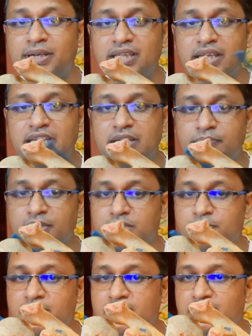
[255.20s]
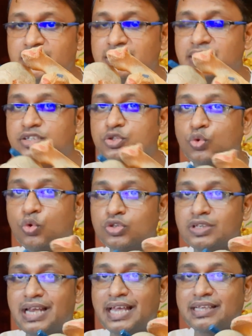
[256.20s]
but the infraspinatus, it
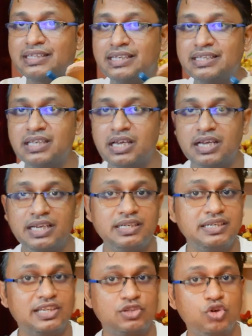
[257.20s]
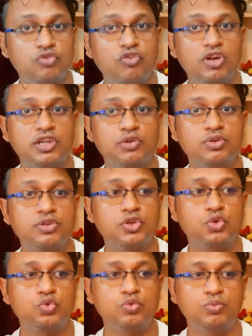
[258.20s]
goes like this, it does not fall between
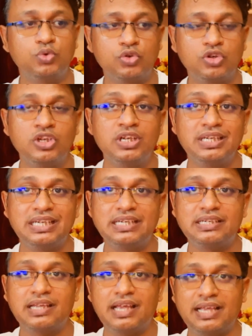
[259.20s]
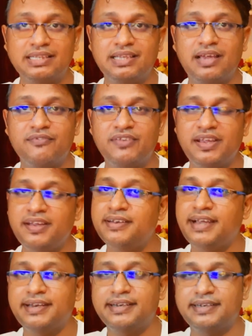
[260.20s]
these two bones. It is having
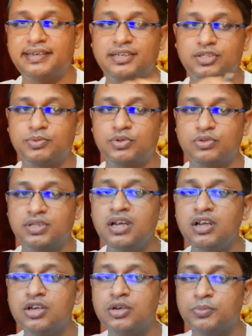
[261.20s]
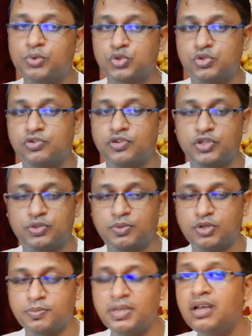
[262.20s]
a direct attachment on the posterior
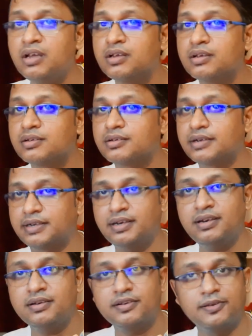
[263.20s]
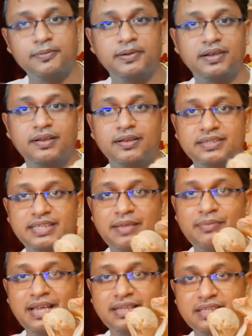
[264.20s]
aspect of the greater tubercle,
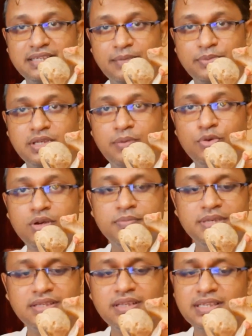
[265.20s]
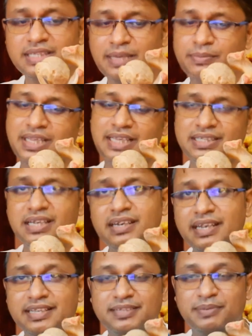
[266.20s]
same like the subscapular muscle, same like
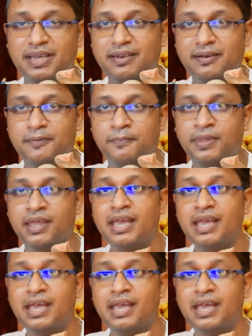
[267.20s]
the teres minor.